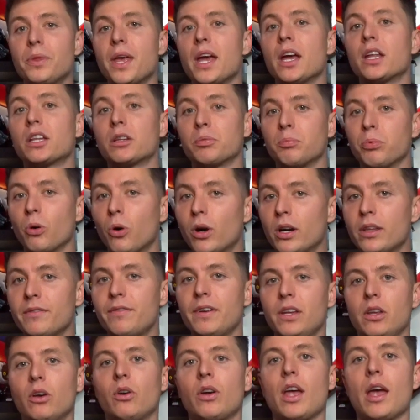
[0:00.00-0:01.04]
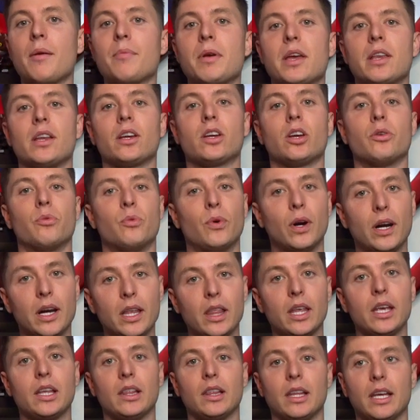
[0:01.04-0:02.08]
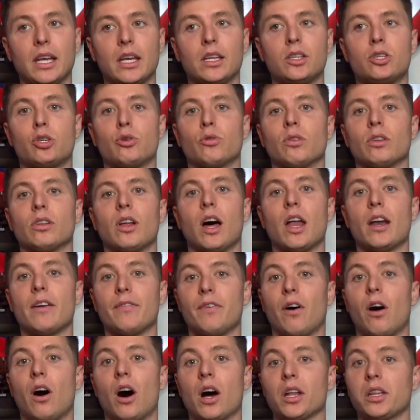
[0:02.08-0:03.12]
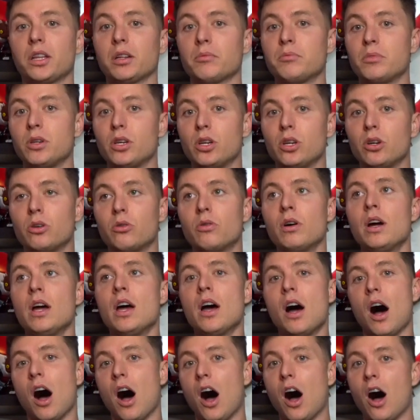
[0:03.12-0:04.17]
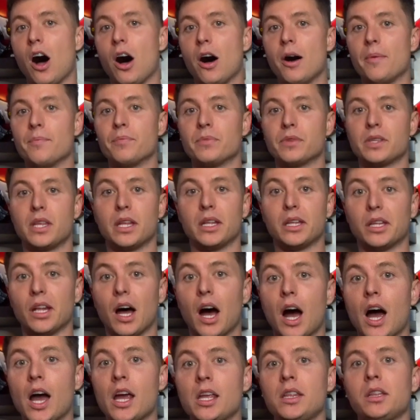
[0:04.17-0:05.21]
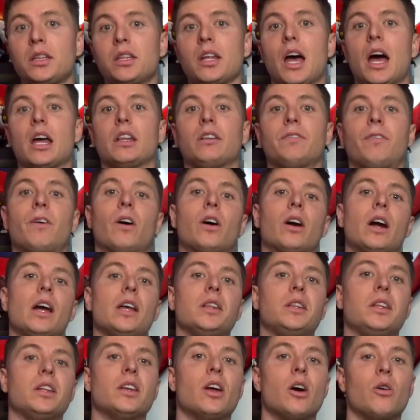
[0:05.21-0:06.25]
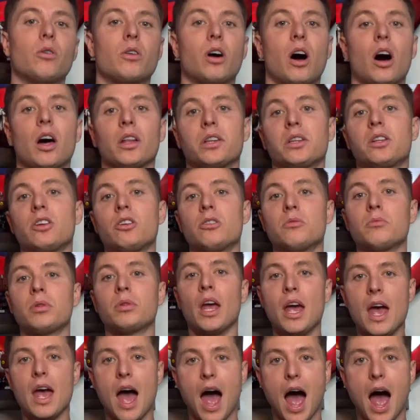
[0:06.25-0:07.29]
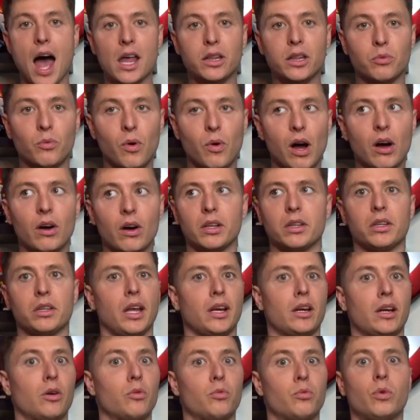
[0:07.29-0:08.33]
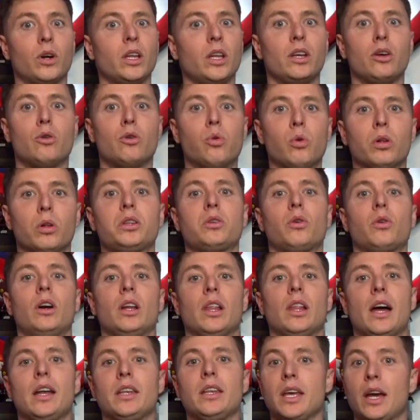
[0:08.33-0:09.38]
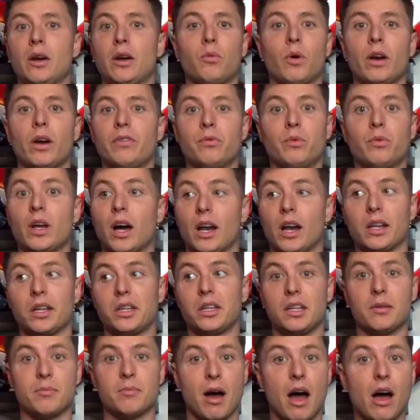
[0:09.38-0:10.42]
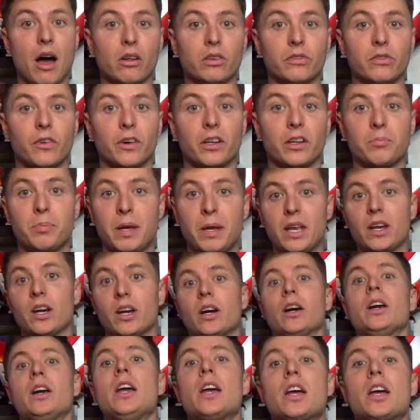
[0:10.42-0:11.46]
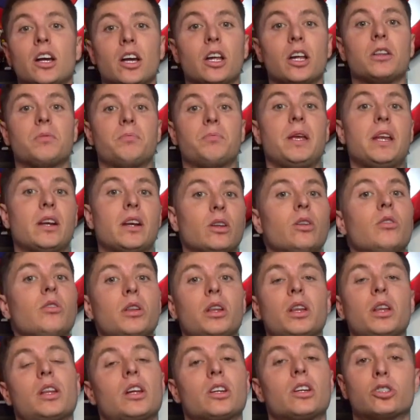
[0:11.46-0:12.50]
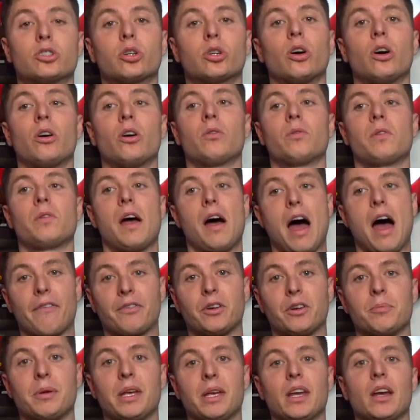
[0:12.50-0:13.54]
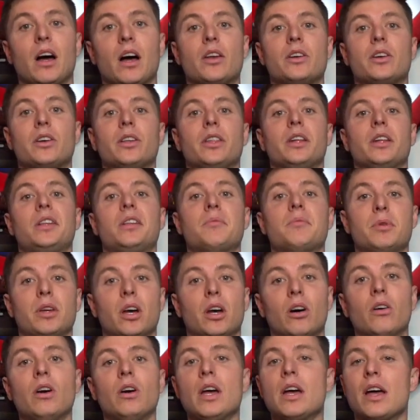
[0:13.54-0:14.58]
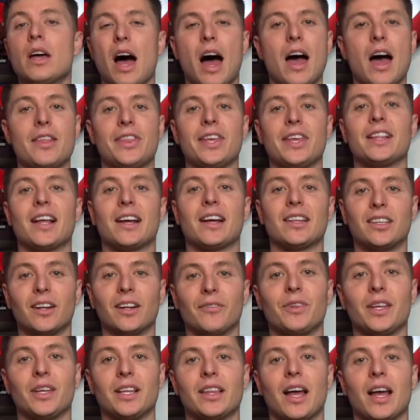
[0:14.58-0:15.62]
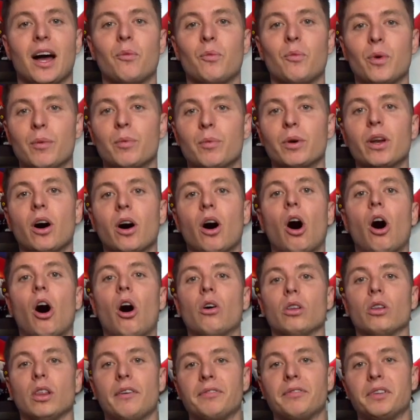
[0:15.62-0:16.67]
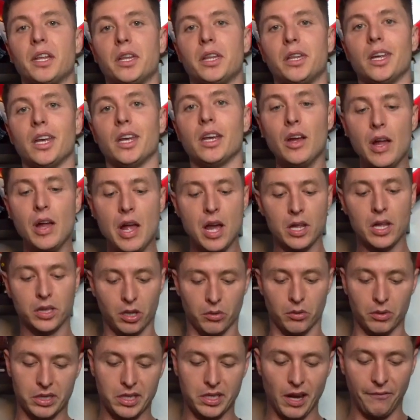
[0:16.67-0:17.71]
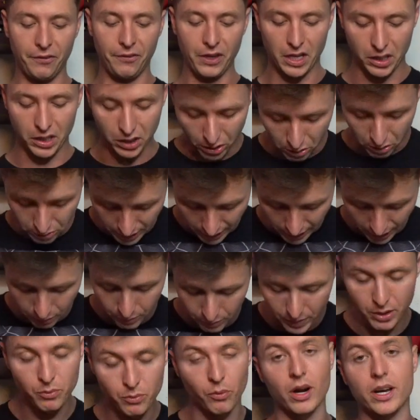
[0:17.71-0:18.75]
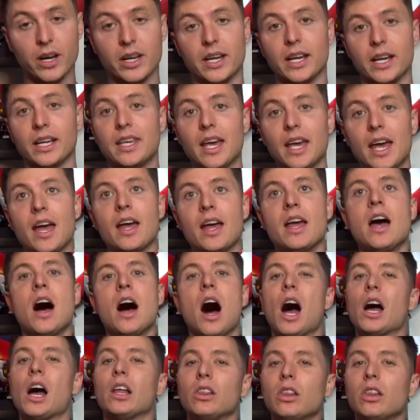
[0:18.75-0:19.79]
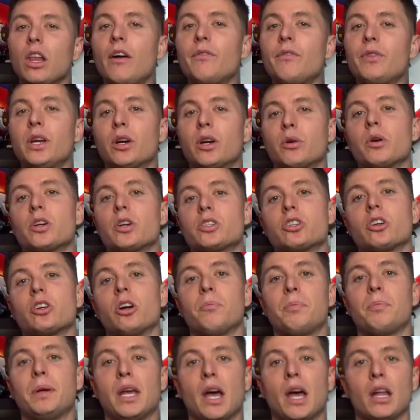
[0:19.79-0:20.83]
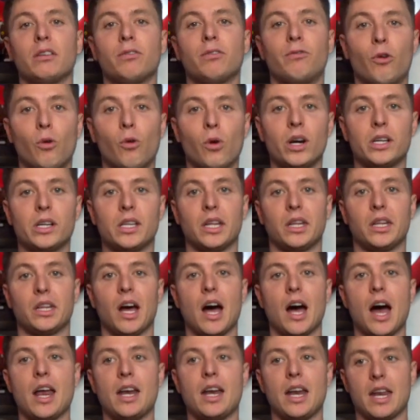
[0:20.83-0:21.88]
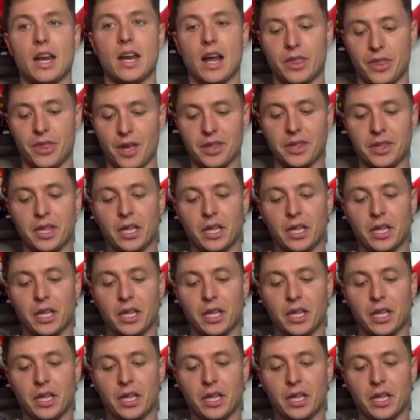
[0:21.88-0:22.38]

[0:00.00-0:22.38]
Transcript: they explore in the video game, and it could really lead to a lot of awesome new designs as far as, you know, costumes, as well as like a really cool storyline. Like, what if we got to see Miles versus Peter, because Peter loses control after being under the symbiote? I think that's something that we would all love to see. So it's definitely a suit that I really wanted to get. I love the original PS4 design, and I thought